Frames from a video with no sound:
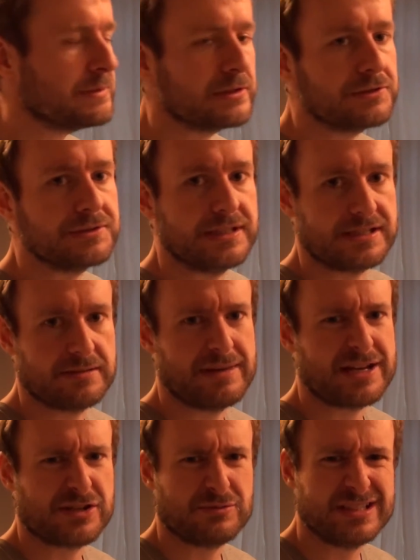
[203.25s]
with London is it
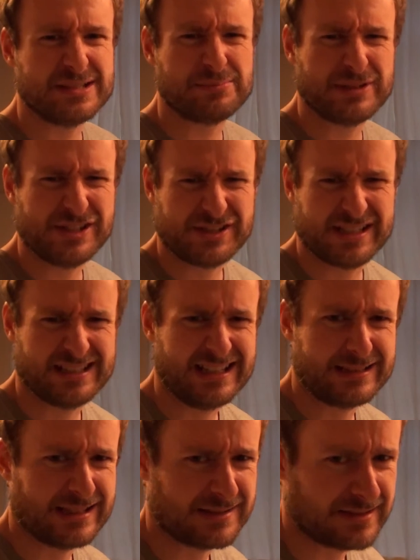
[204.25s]
makes you really appreciate
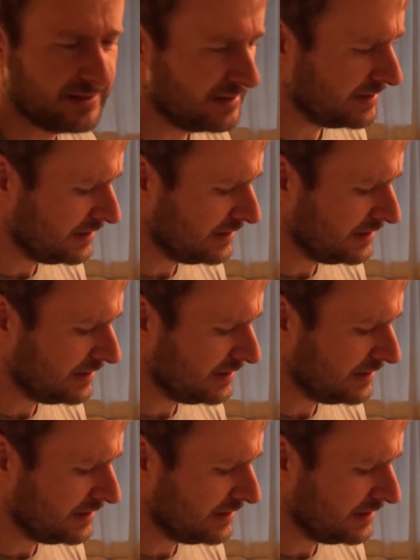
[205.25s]
Lancaster